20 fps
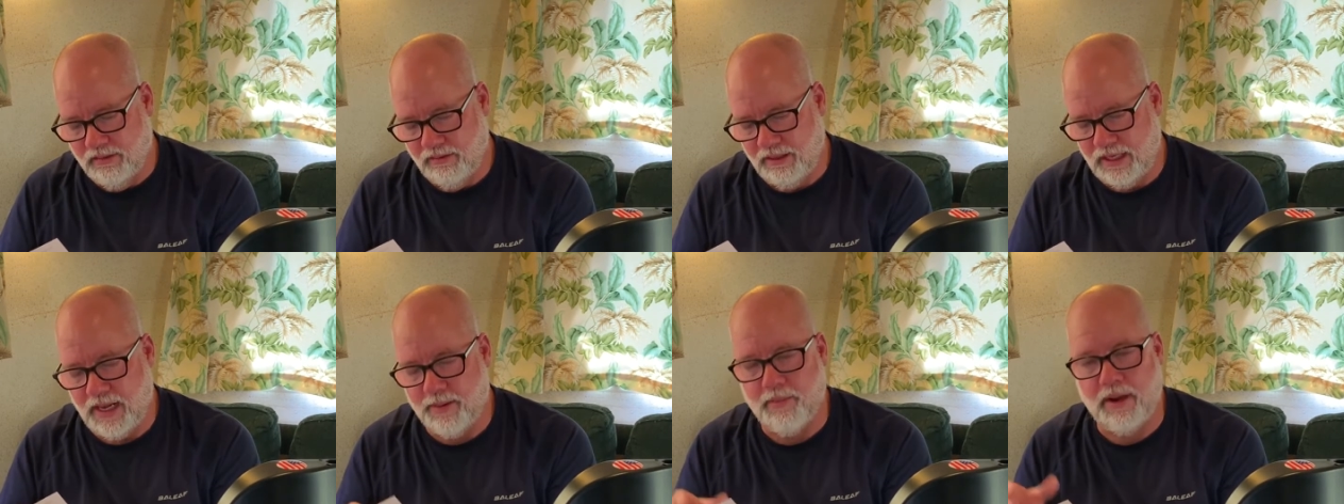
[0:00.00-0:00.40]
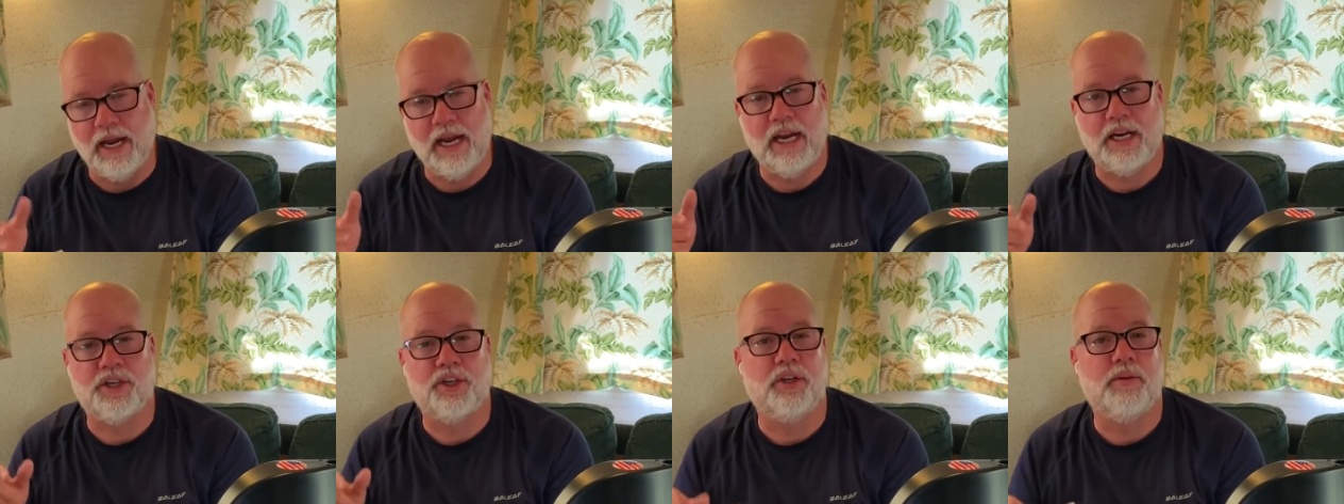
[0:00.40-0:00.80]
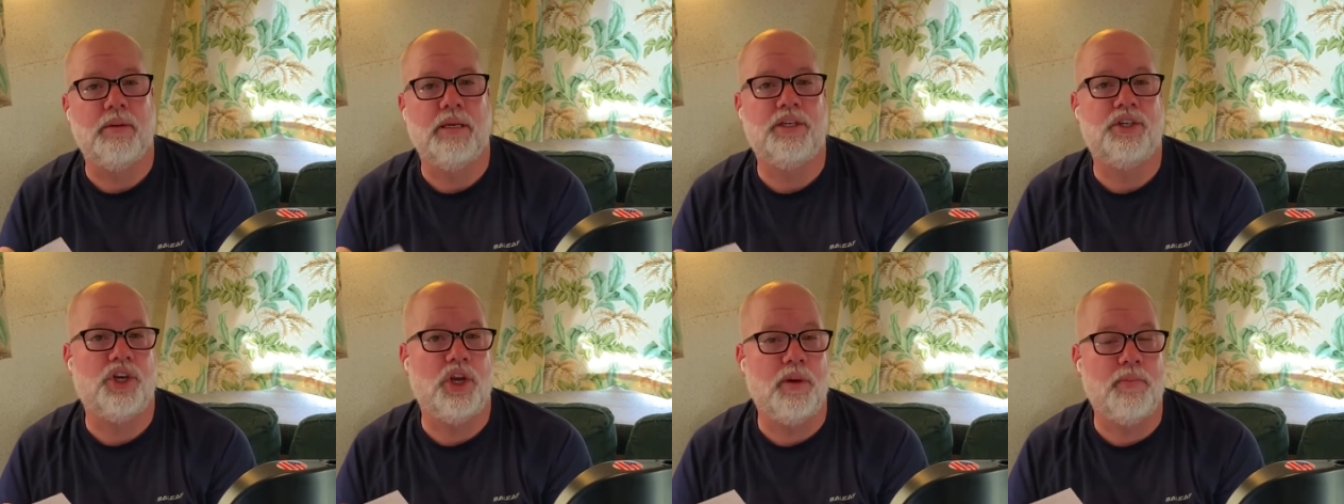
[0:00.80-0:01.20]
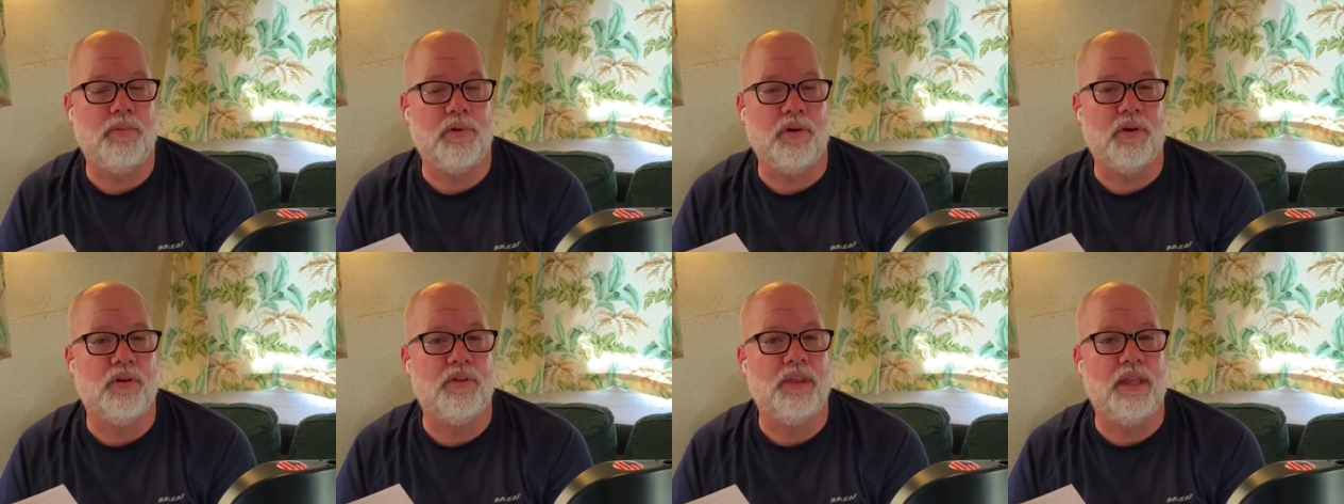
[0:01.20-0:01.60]
That might actually be
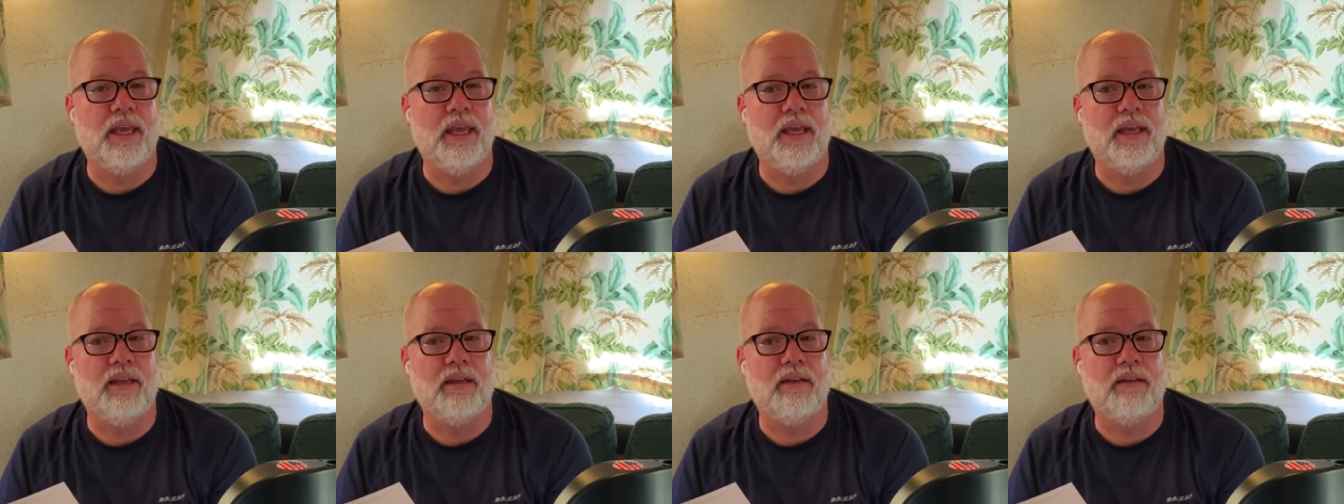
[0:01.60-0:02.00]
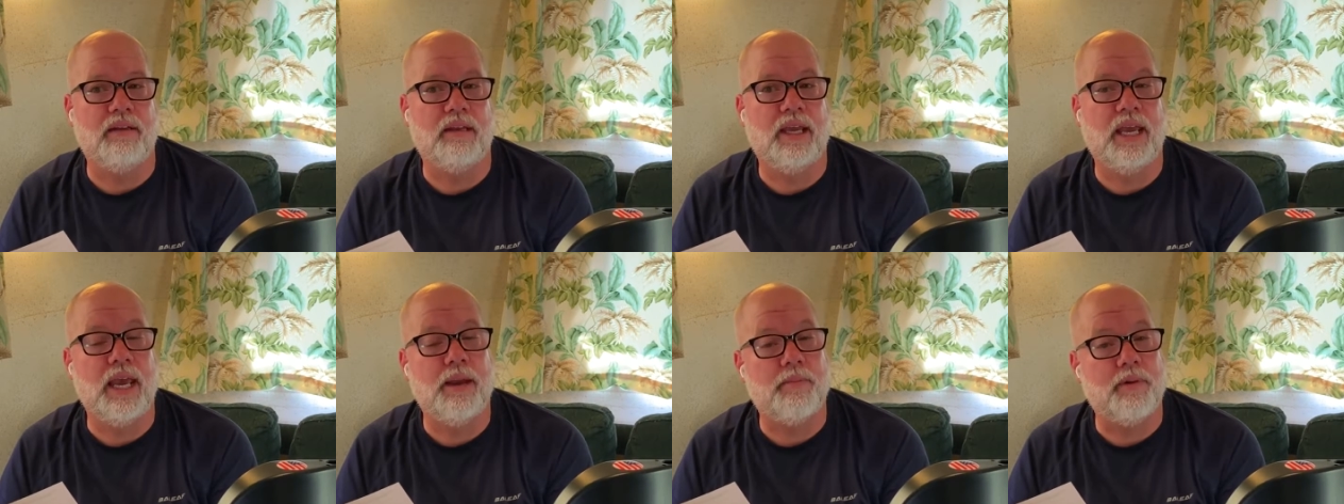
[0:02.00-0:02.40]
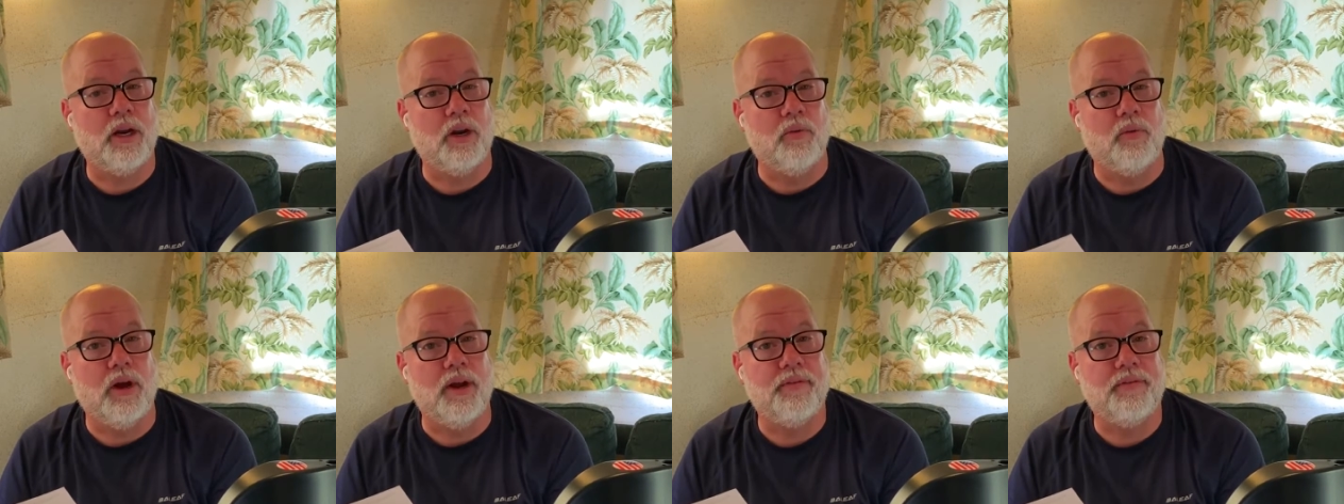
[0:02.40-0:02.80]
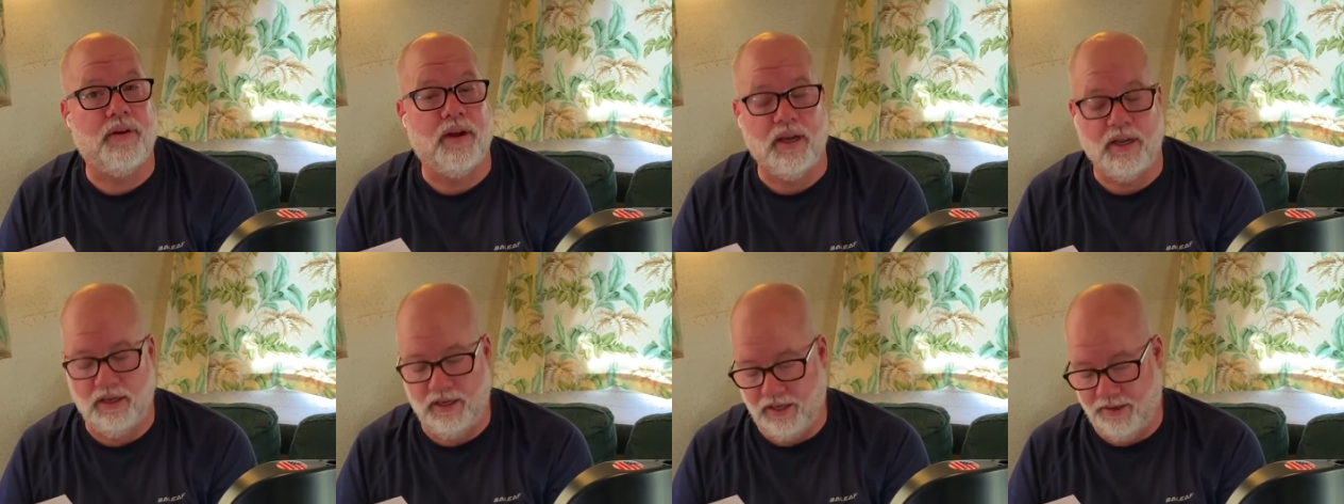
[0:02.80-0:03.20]
cheaper than campground
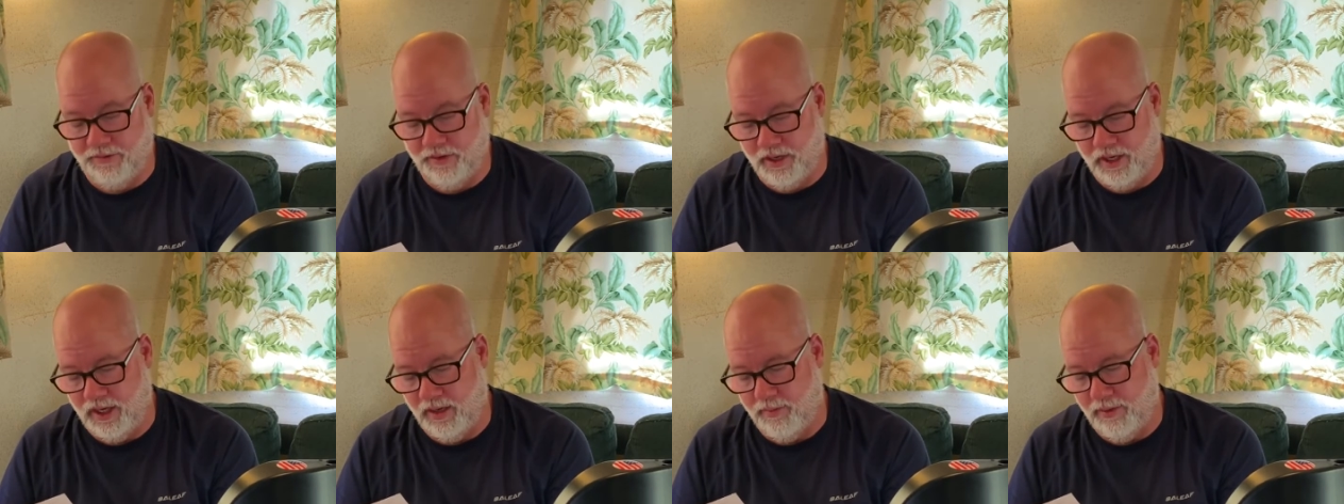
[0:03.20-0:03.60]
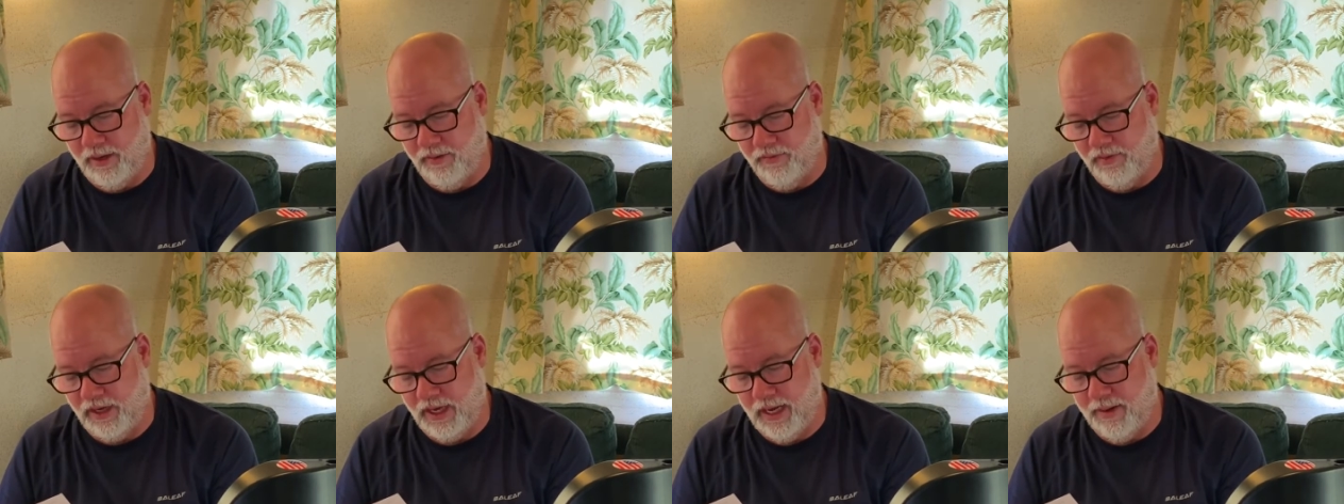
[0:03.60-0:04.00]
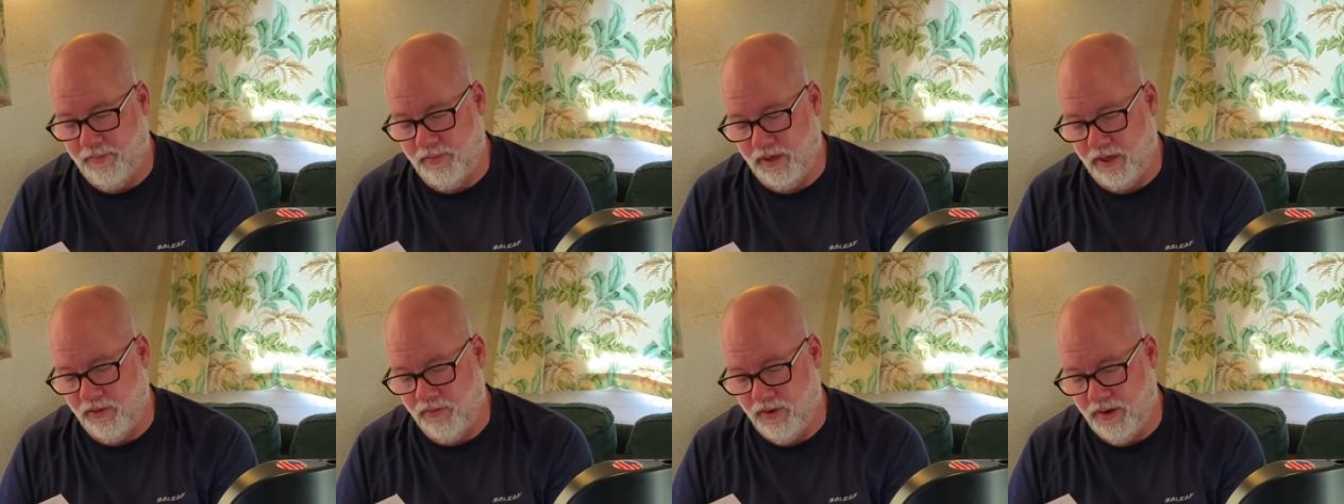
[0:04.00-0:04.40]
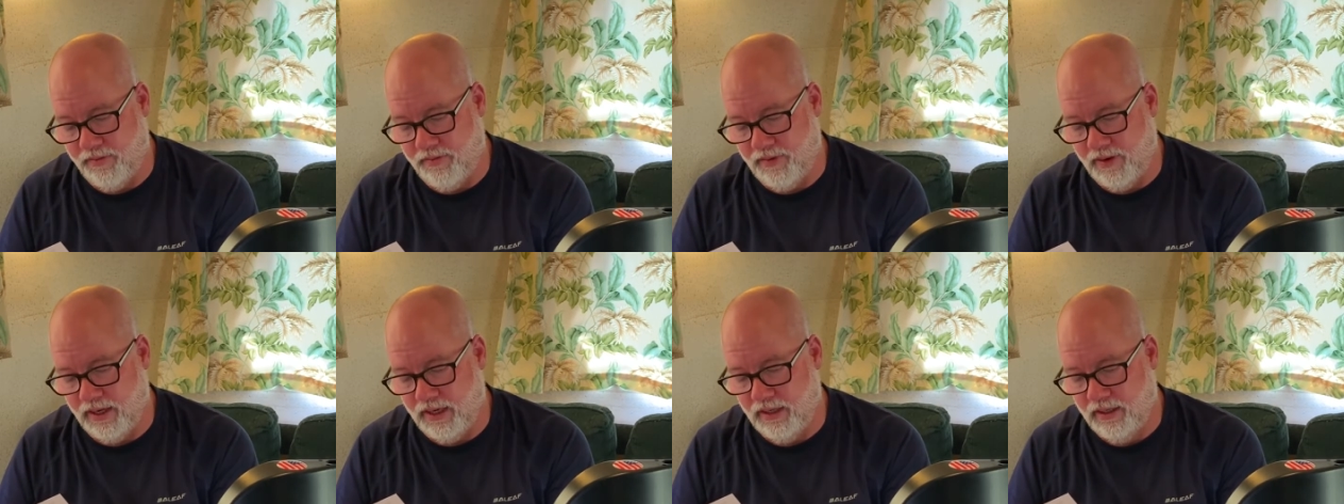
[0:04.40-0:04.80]
Wi-Fi if you're going to pay for campground
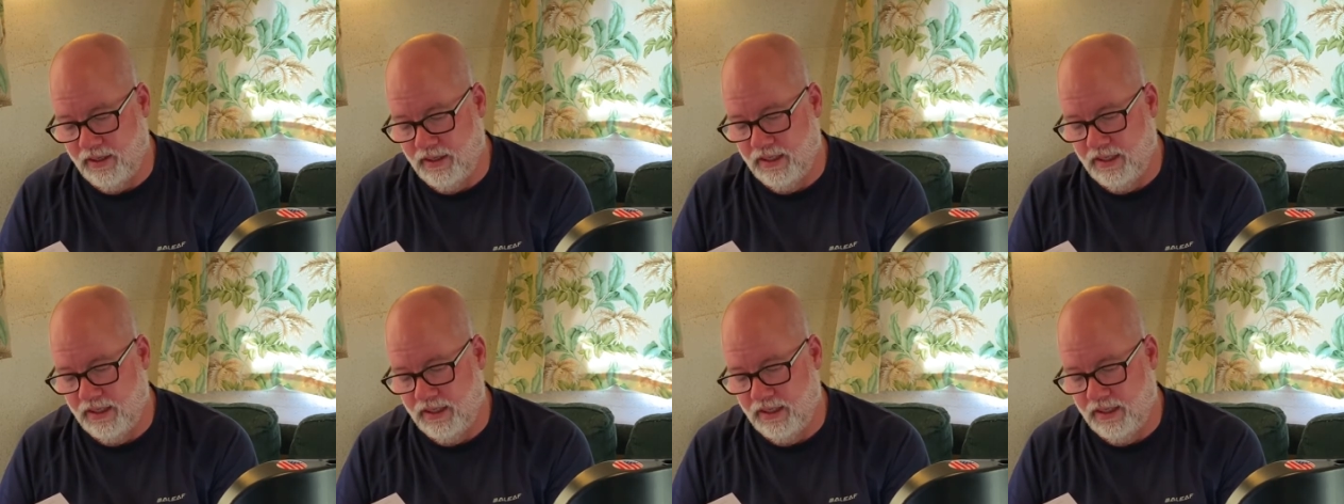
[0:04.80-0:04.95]
Wi-Fi.